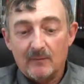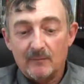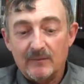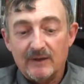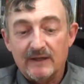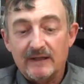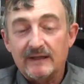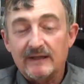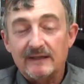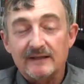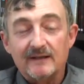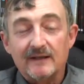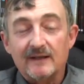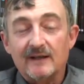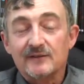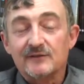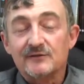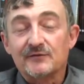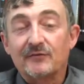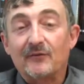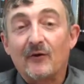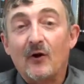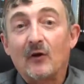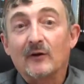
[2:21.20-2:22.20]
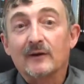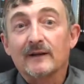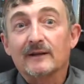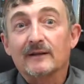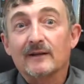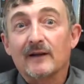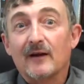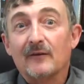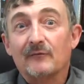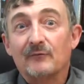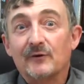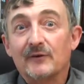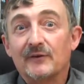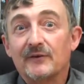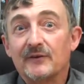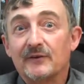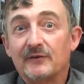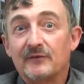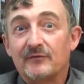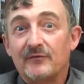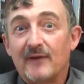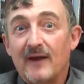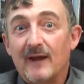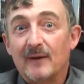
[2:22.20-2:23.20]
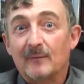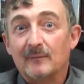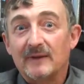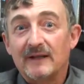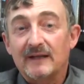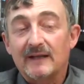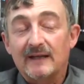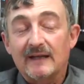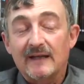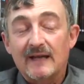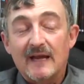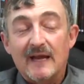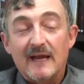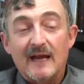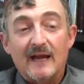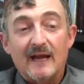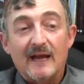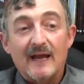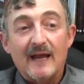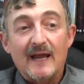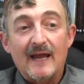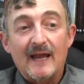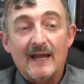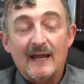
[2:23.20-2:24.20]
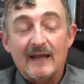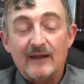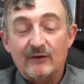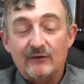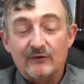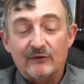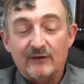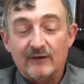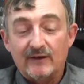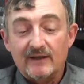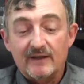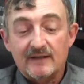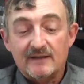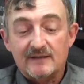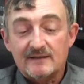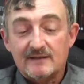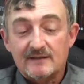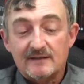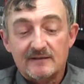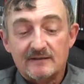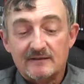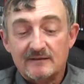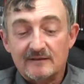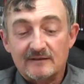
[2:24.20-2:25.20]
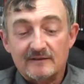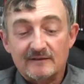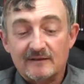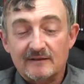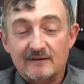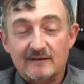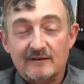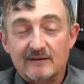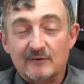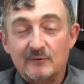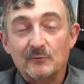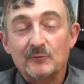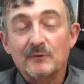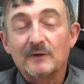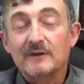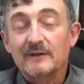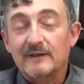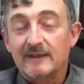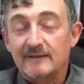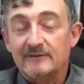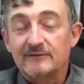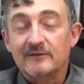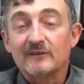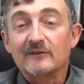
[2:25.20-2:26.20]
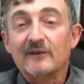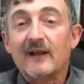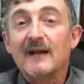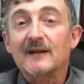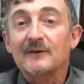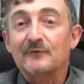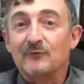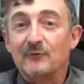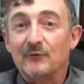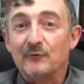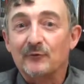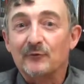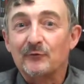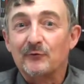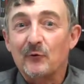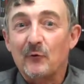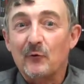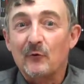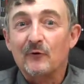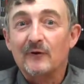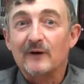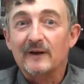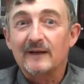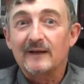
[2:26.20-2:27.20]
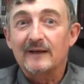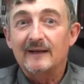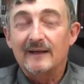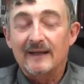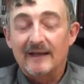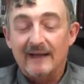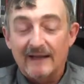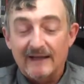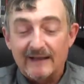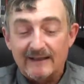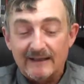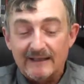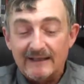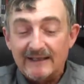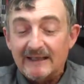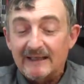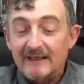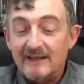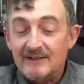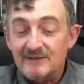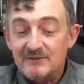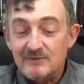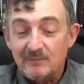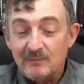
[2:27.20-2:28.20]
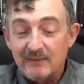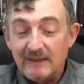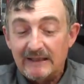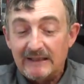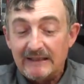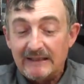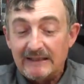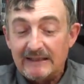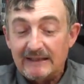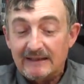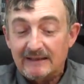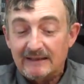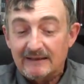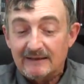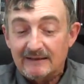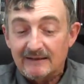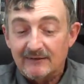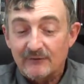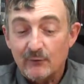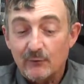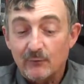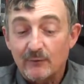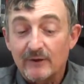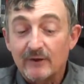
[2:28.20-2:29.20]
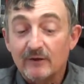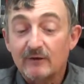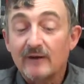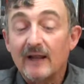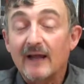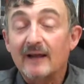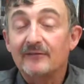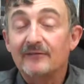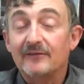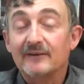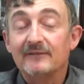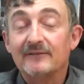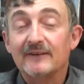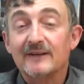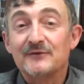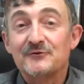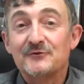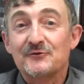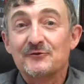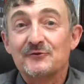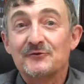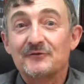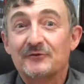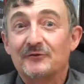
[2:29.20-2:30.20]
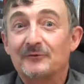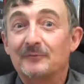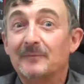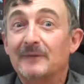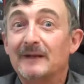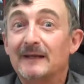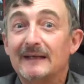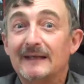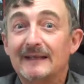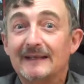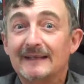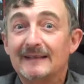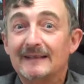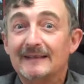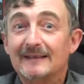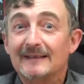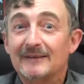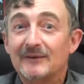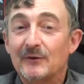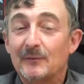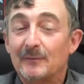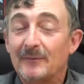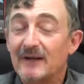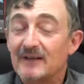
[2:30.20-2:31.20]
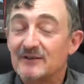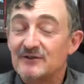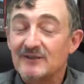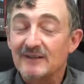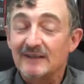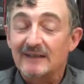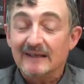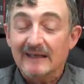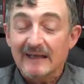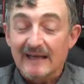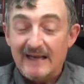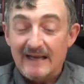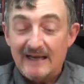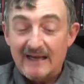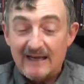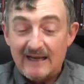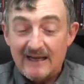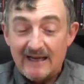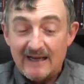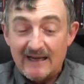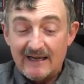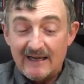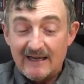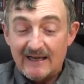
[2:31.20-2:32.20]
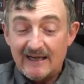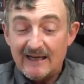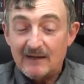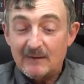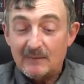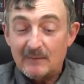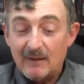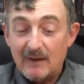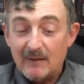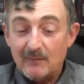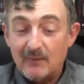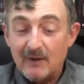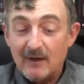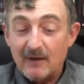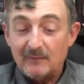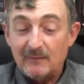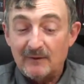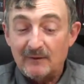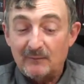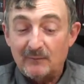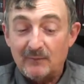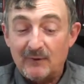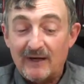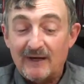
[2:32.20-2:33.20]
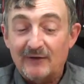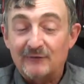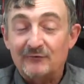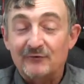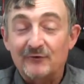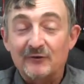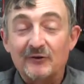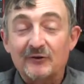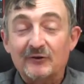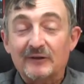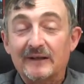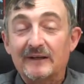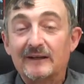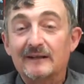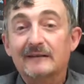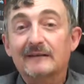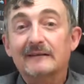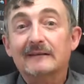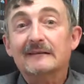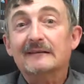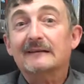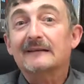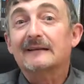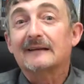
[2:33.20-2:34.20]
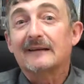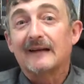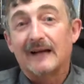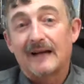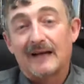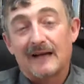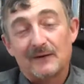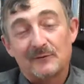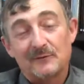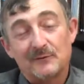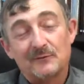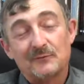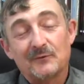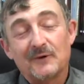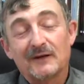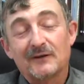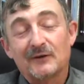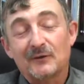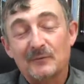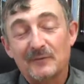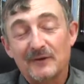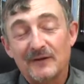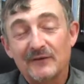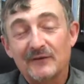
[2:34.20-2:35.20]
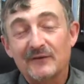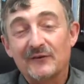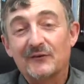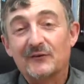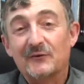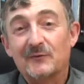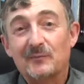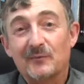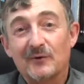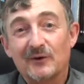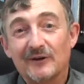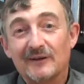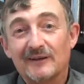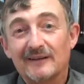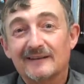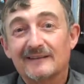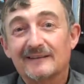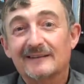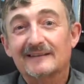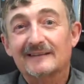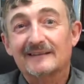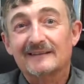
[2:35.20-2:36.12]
Benny does fall in love with his family, and it's a really delightful story. And again, it's Benny, the real life adventures of Benny the Budgie by Bobby Bradford, and I would recommend this book